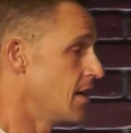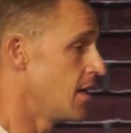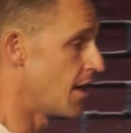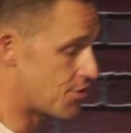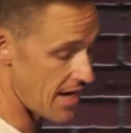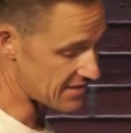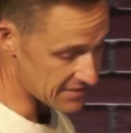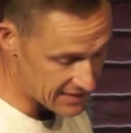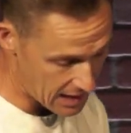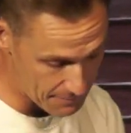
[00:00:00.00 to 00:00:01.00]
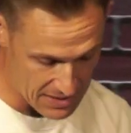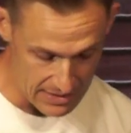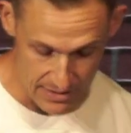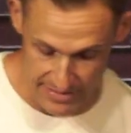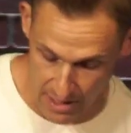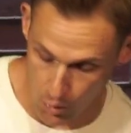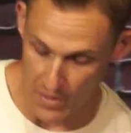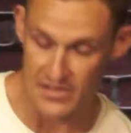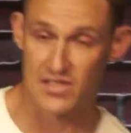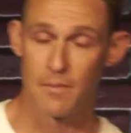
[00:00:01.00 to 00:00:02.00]
addressed, it's got to be dealt with.
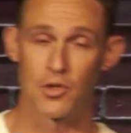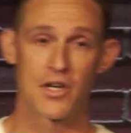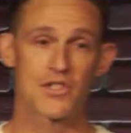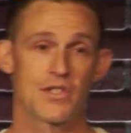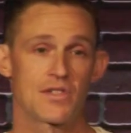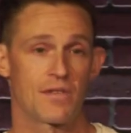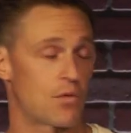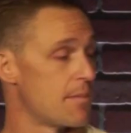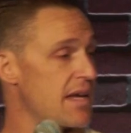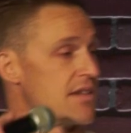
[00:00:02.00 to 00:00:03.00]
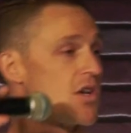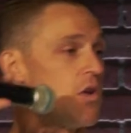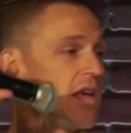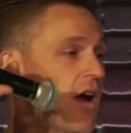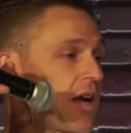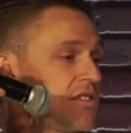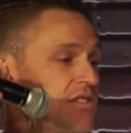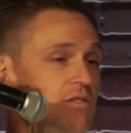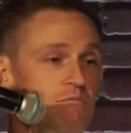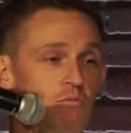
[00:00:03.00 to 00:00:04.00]
Some Christians, if we're being totally honest,
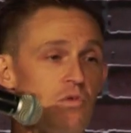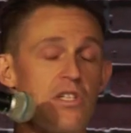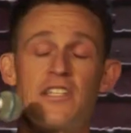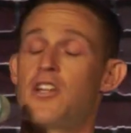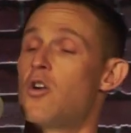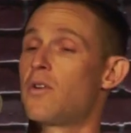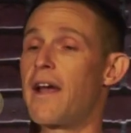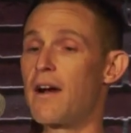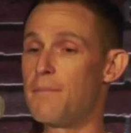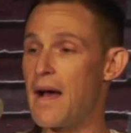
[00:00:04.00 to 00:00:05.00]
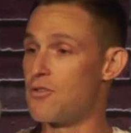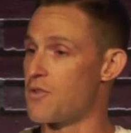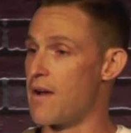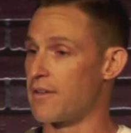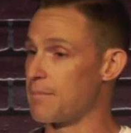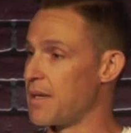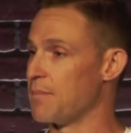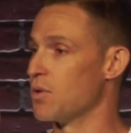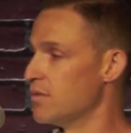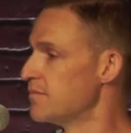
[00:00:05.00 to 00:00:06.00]
really don't care about drowning people.